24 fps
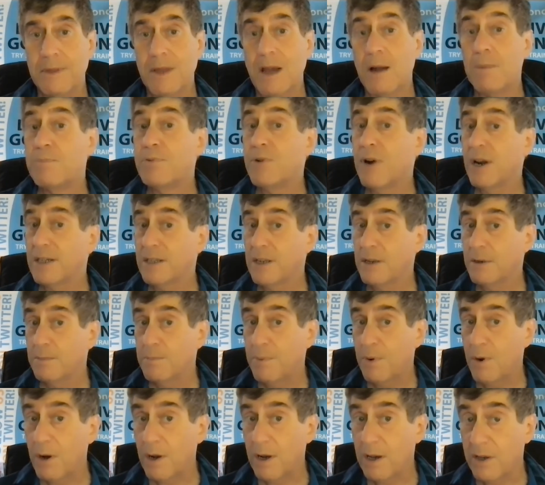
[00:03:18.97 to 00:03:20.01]
a pregnant
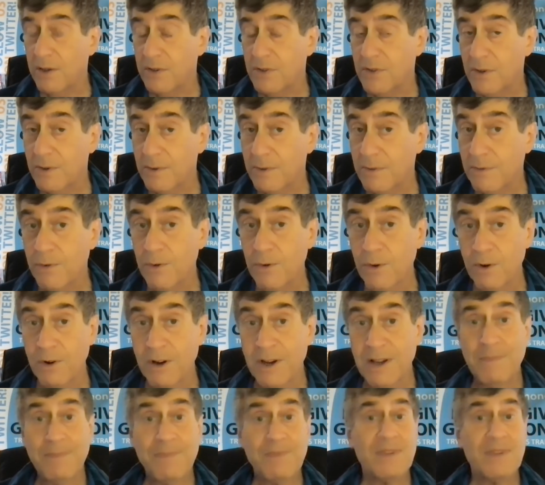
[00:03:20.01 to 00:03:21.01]
pause for